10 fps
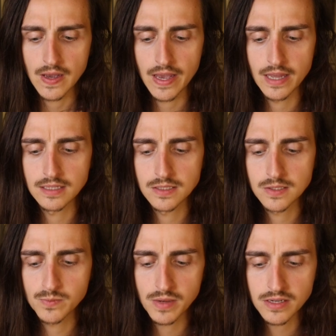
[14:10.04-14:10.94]
and
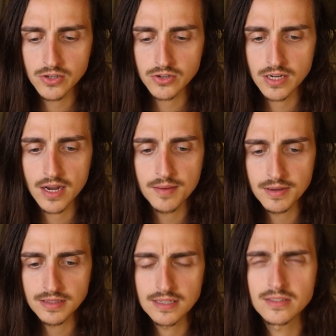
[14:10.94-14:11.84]
spending your time
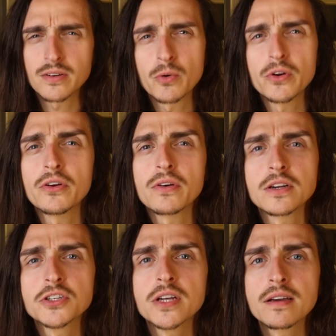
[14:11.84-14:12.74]
on things that are more
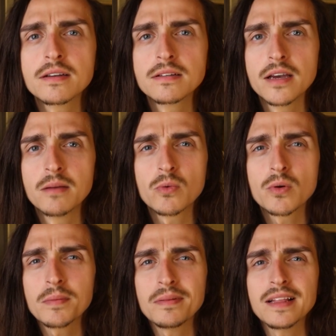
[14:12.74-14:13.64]
nourishing and
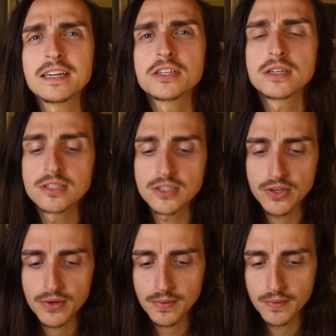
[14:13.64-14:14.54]
more replenishing to
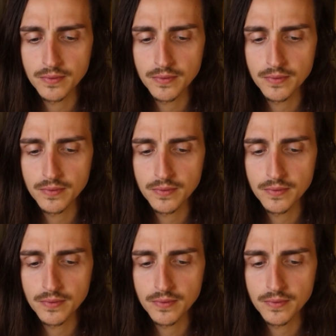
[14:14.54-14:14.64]
you